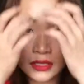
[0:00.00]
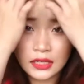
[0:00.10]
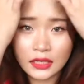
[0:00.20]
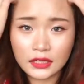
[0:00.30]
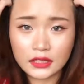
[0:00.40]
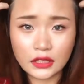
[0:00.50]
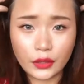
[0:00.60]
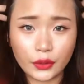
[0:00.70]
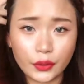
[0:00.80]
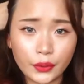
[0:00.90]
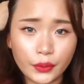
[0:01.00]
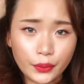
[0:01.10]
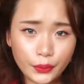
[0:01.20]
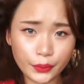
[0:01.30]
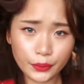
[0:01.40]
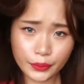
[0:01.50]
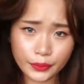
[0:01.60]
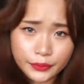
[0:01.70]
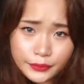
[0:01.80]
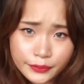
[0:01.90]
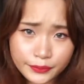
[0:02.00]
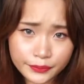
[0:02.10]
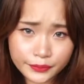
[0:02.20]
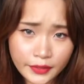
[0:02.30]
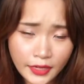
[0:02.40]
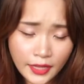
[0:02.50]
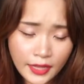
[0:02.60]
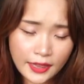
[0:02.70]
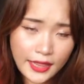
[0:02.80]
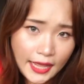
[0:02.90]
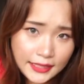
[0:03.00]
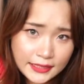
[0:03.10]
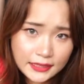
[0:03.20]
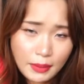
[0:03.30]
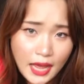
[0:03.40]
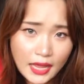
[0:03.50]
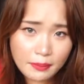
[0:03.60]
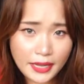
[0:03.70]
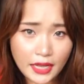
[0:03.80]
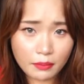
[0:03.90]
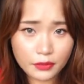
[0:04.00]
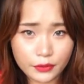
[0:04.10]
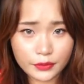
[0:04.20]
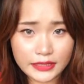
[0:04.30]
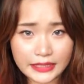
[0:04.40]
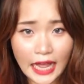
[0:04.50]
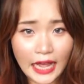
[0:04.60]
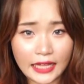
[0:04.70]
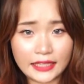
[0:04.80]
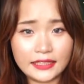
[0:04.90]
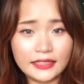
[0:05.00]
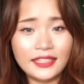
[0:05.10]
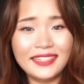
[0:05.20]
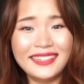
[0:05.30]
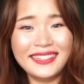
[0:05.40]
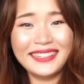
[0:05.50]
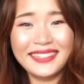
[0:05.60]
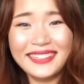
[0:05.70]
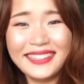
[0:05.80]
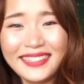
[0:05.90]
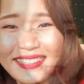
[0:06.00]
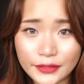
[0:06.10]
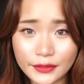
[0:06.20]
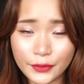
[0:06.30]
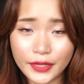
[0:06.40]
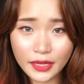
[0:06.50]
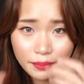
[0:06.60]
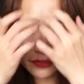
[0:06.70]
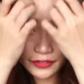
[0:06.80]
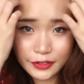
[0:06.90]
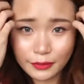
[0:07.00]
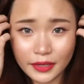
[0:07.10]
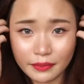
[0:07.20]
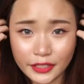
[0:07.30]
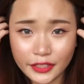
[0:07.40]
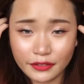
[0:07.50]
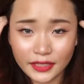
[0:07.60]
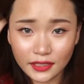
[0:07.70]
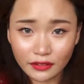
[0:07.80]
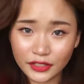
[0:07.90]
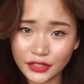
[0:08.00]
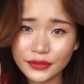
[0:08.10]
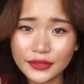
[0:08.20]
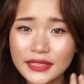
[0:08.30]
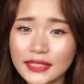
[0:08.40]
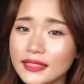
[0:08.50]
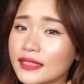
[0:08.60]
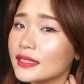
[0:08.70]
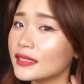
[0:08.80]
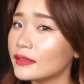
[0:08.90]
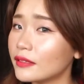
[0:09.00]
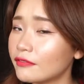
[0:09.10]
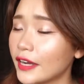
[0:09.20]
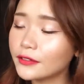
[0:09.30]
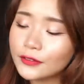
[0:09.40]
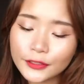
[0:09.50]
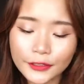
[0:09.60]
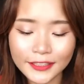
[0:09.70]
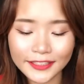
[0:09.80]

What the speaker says: So that's my makeup look done. So quickly before my battery runs out of juice, this is the final look.